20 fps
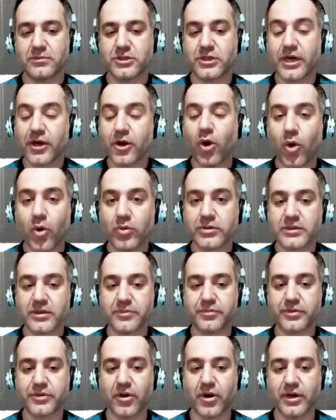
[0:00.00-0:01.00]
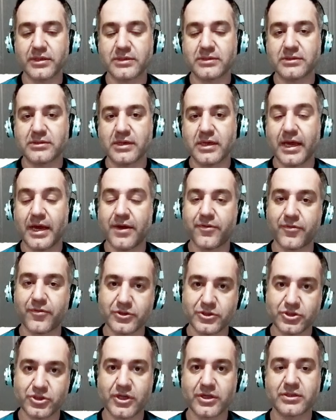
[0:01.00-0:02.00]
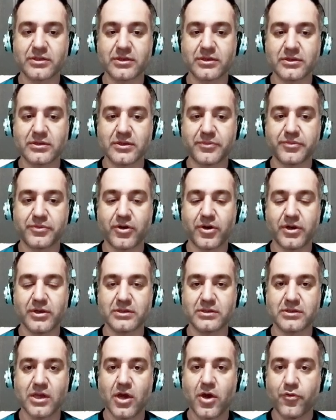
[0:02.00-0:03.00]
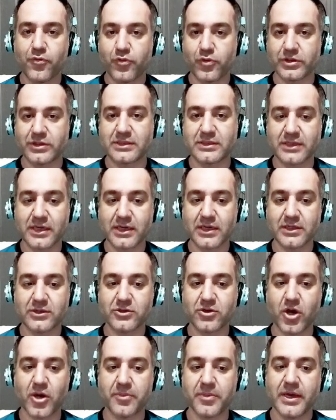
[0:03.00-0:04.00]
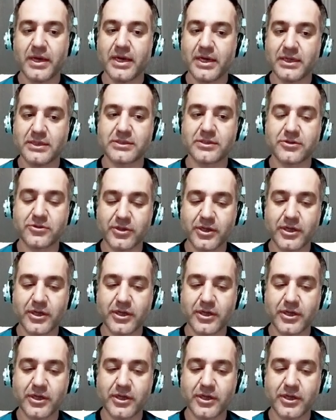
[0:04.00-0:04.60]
can hold the price and reject the price for the second time, it's a